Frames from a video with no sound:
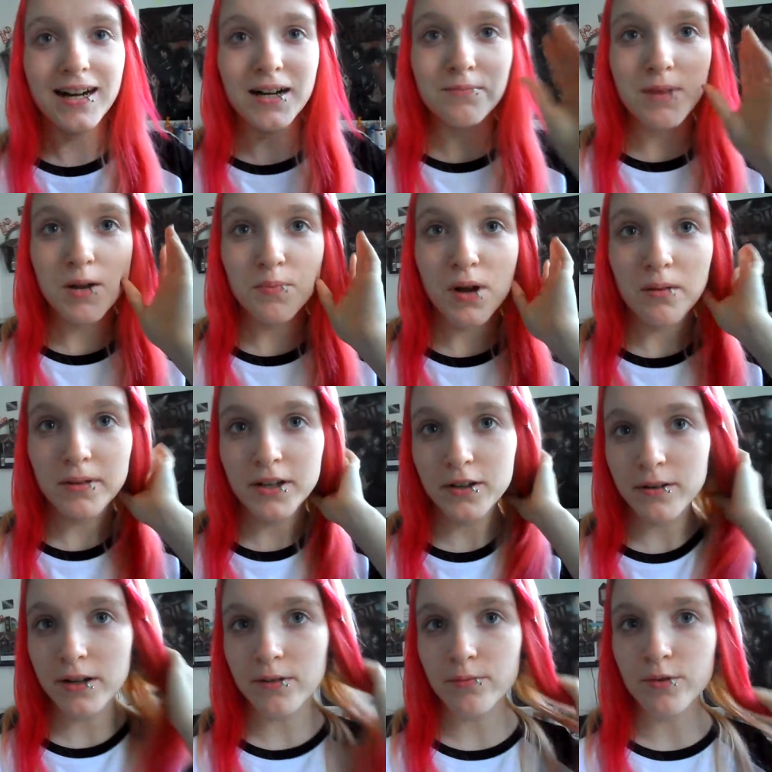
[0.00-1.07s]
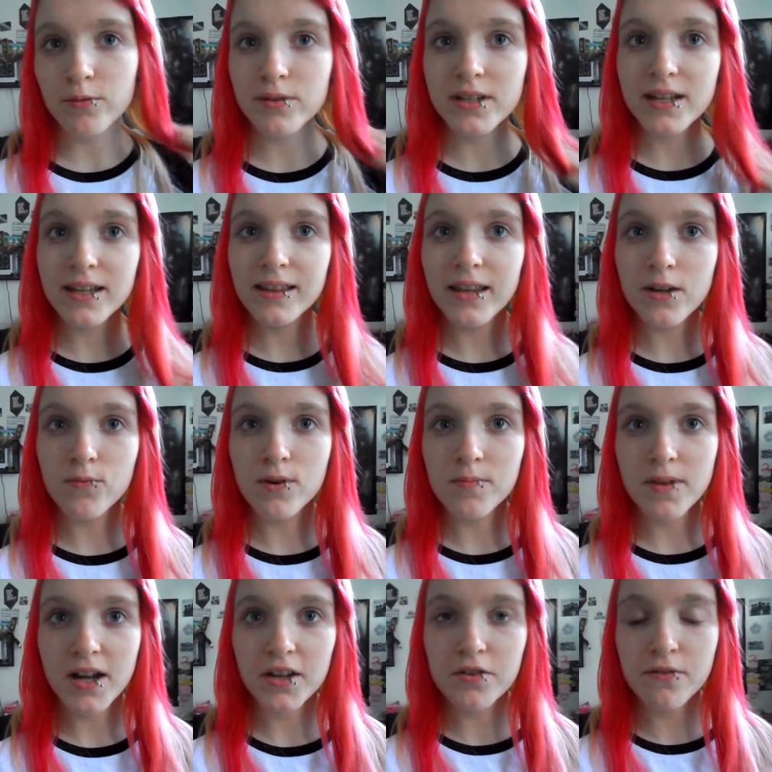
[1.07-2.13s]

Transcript: I probably already ruined it in like one of my